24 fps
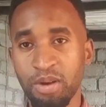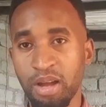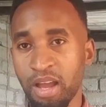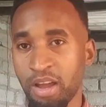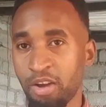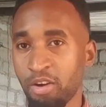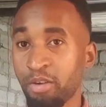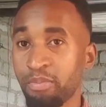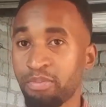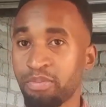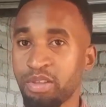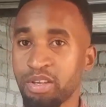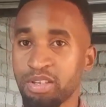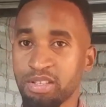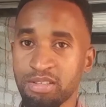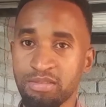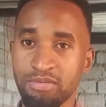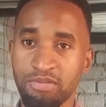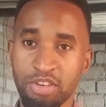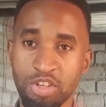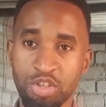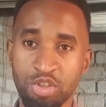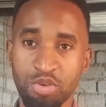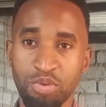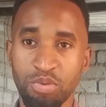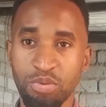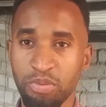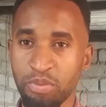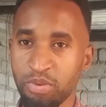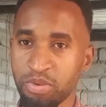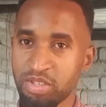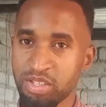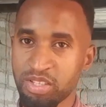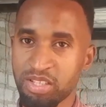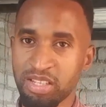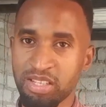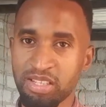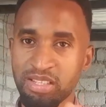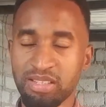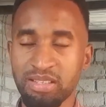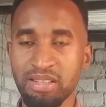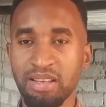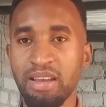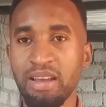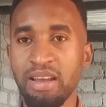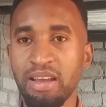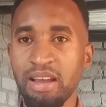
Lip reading: I hope this video was just